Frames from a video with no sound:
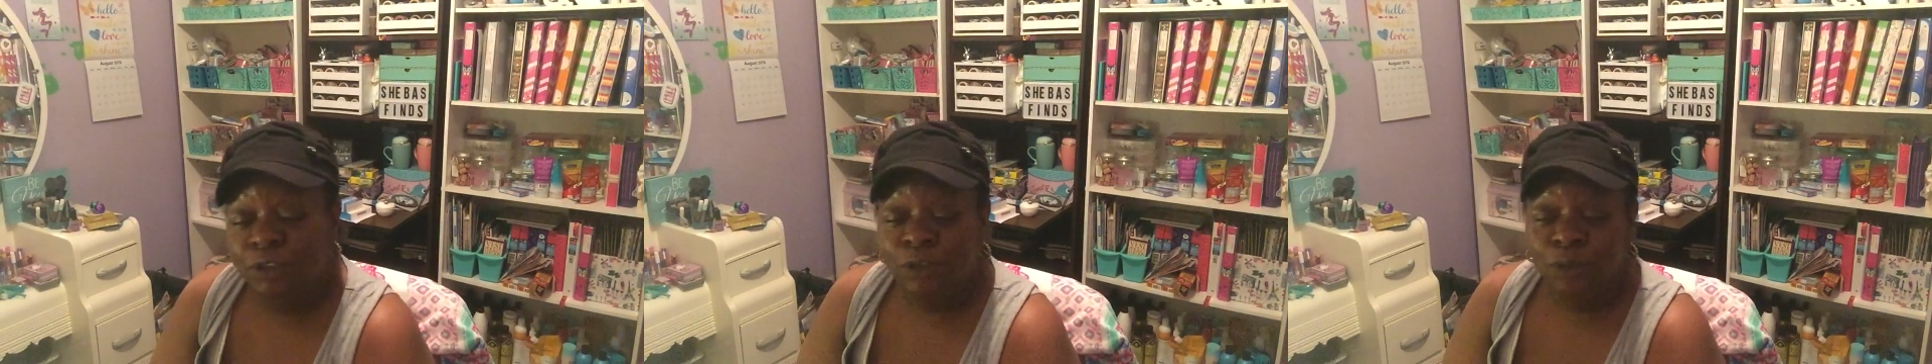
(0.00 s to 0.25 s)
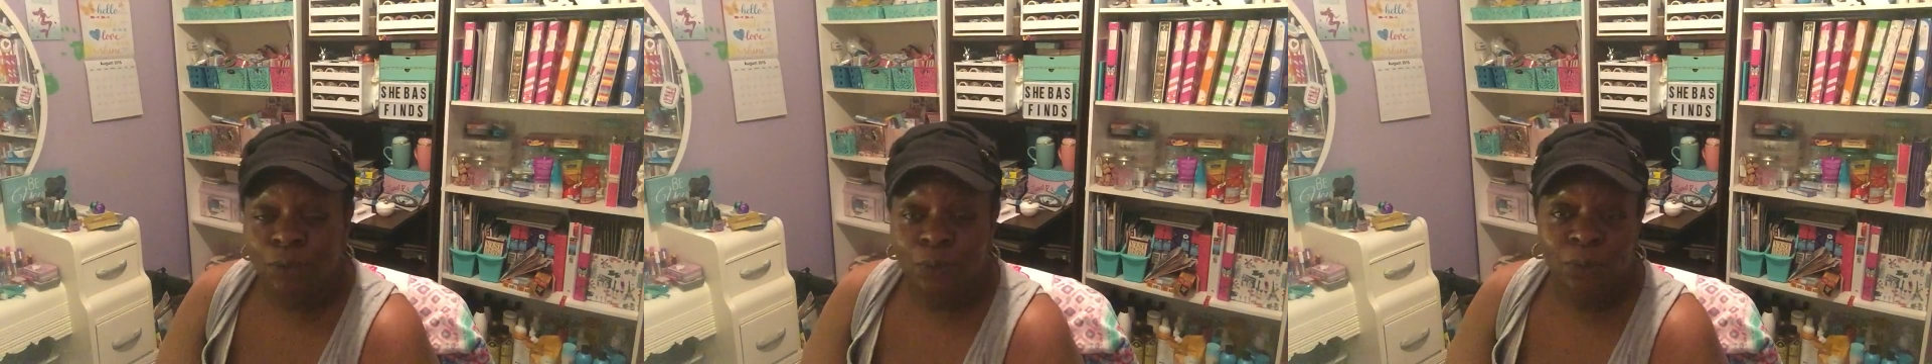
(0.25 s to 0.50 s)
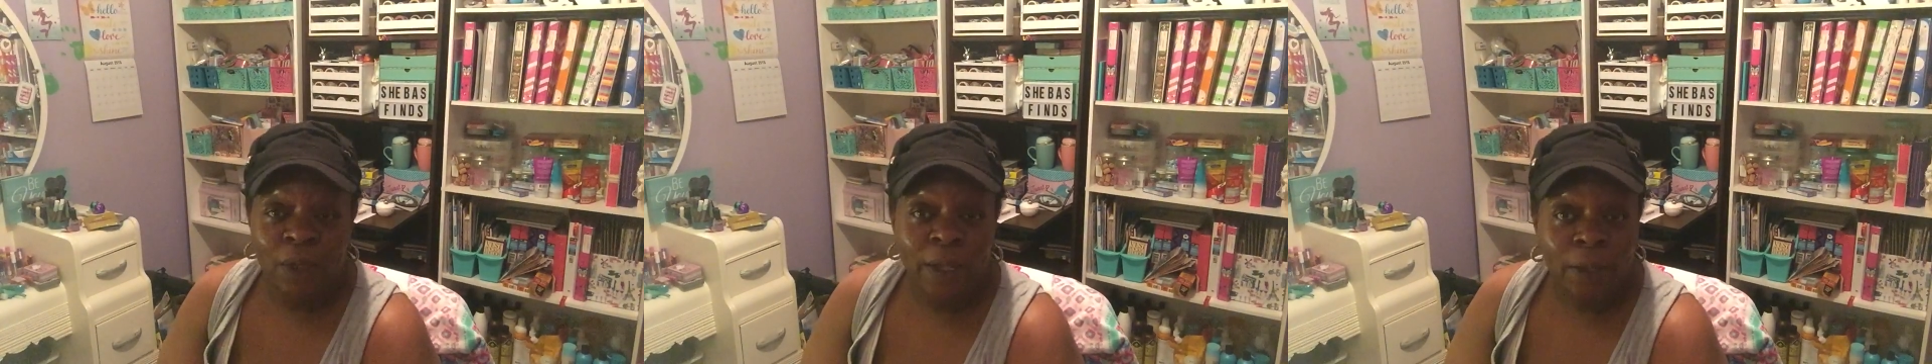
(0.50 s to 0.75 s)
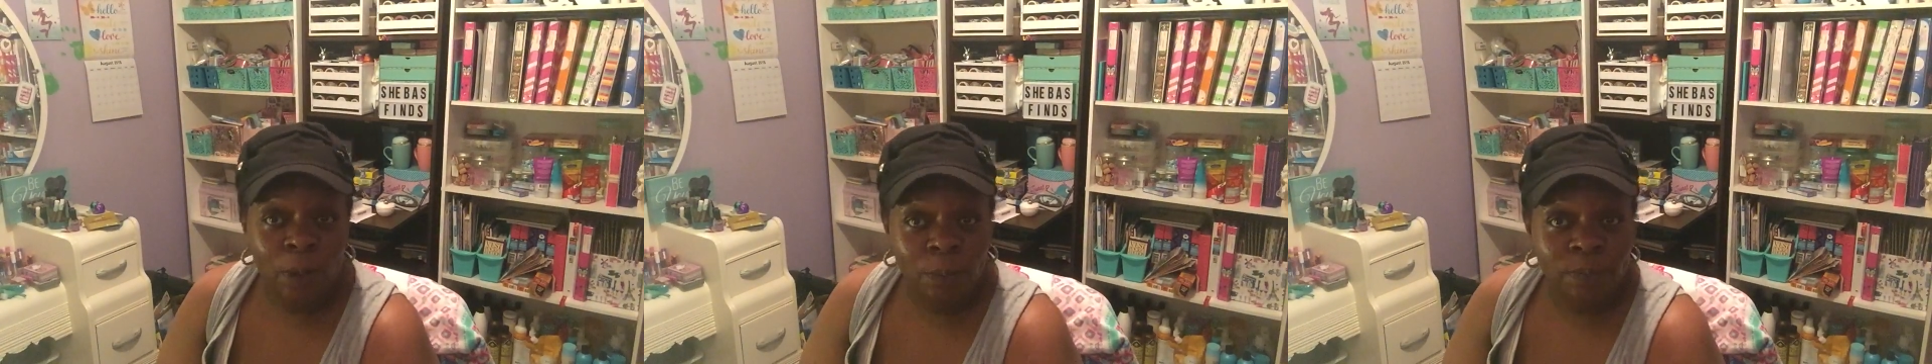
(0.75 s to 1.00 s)
to
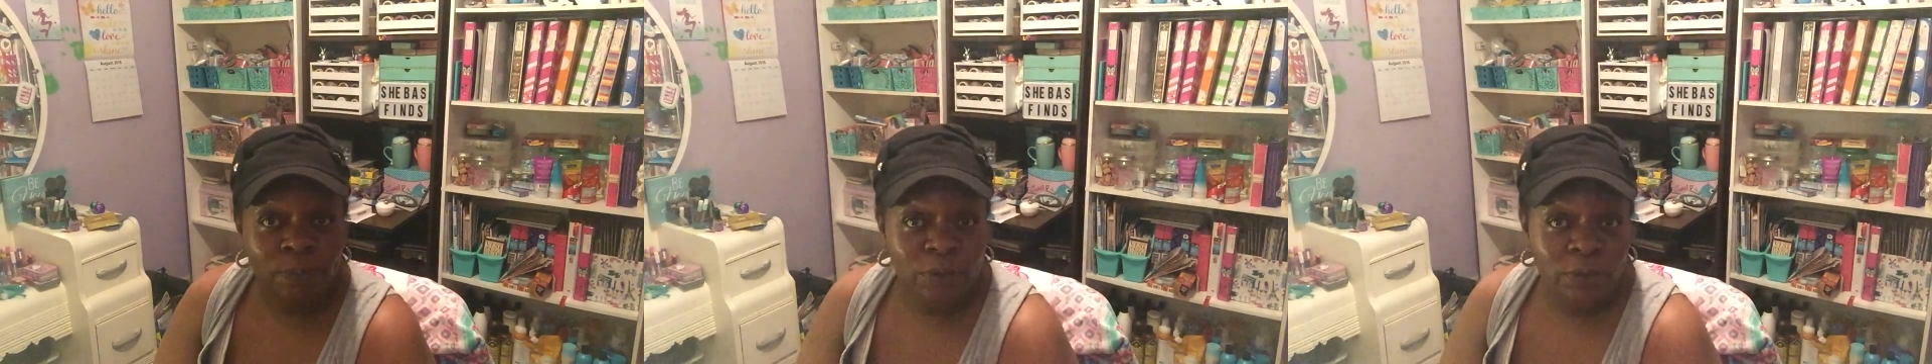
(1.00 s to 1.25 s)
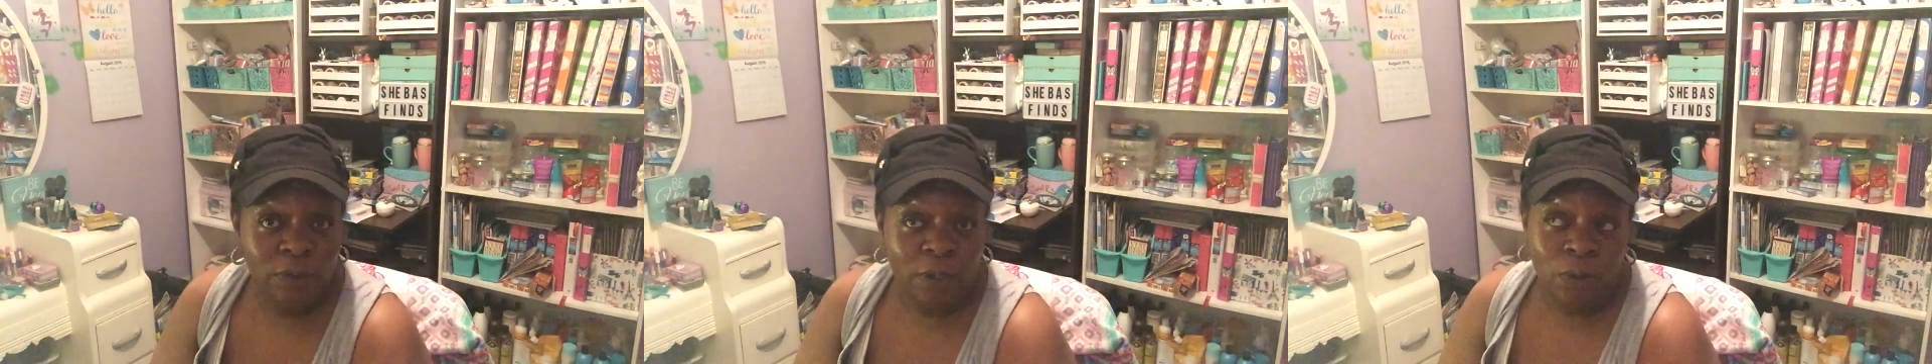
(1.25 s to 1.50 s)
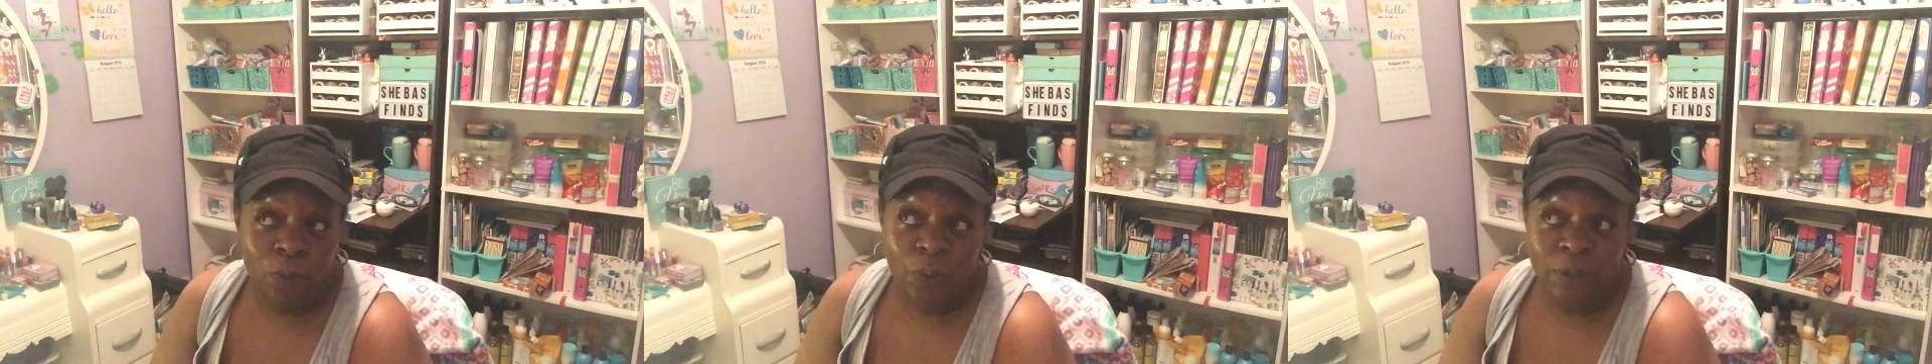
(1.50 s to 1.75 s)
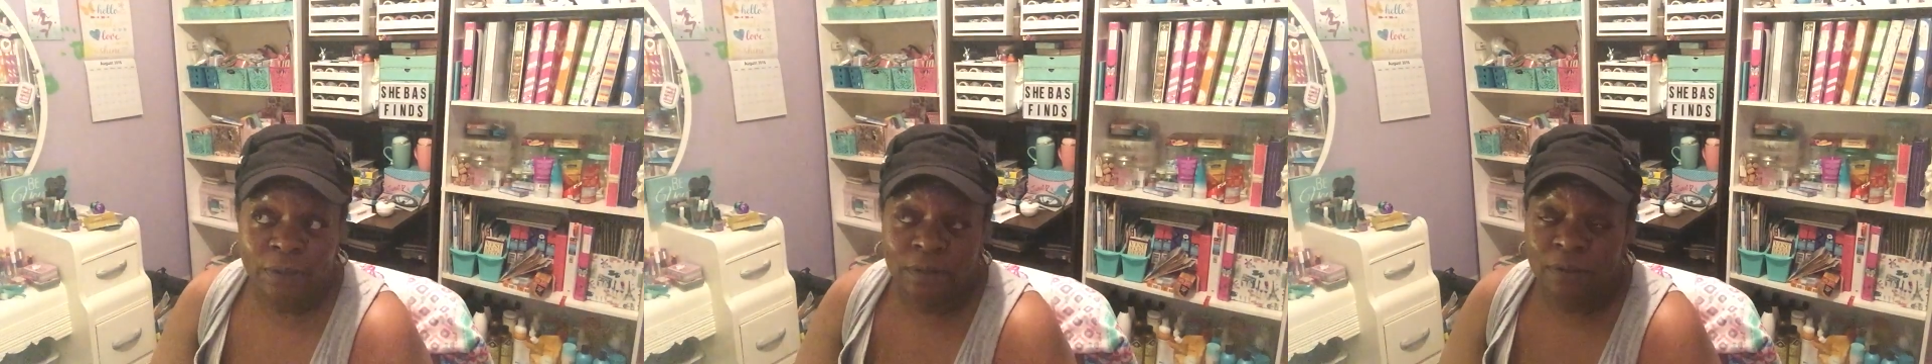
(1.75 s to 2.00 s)
help, you know,
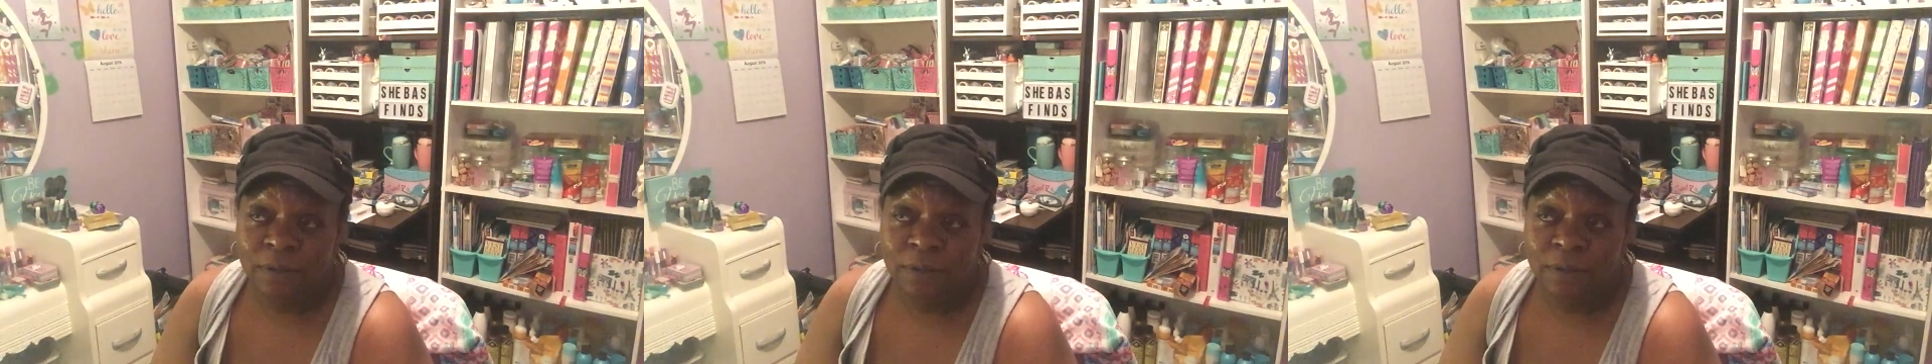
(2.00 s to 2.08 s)
with